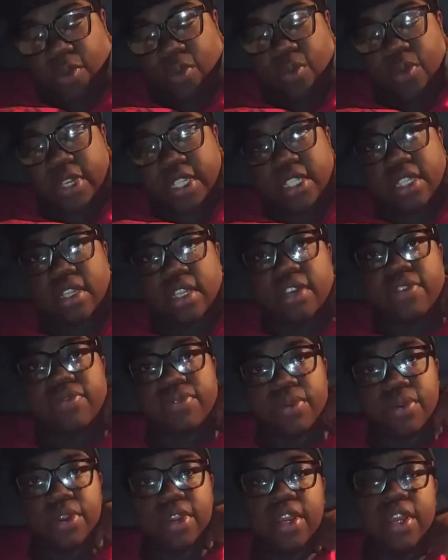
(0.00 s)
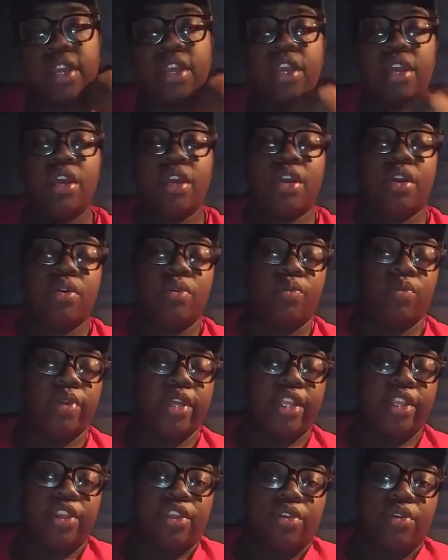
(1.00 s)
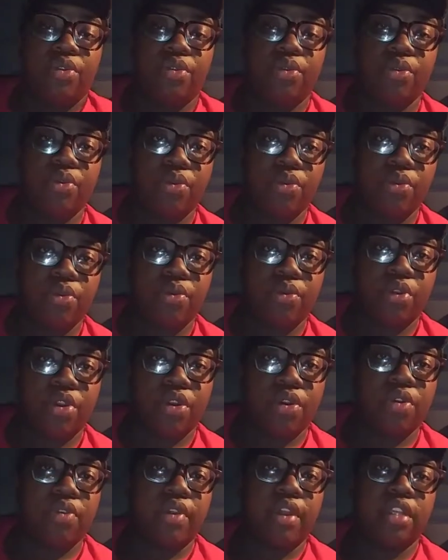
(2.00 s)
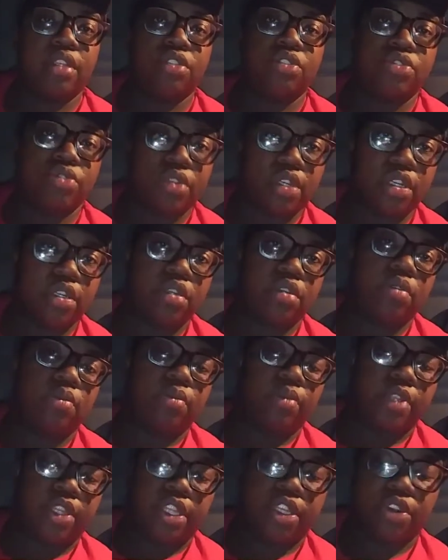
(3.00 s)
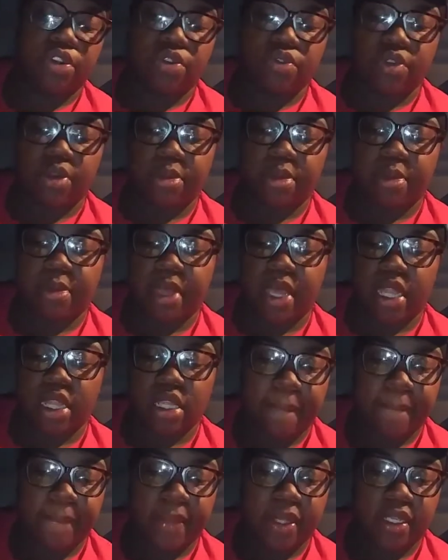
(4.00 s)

what to look for when you go around the truck with your rubber mallet.